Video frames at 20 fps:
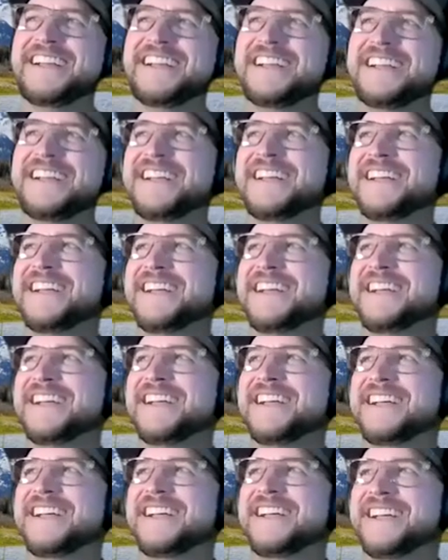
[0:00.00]

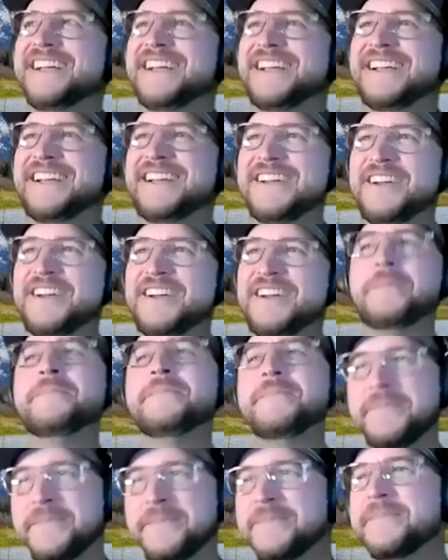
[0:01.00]

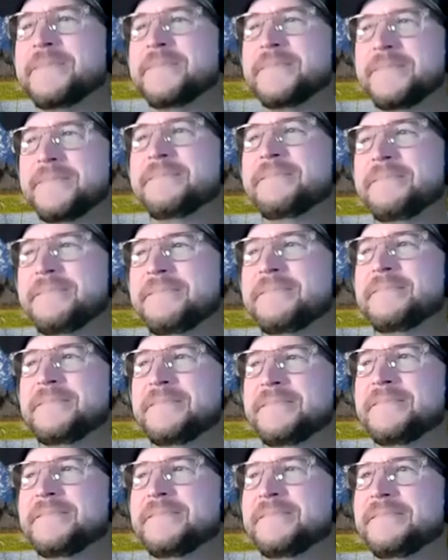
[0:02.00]
(not speaking)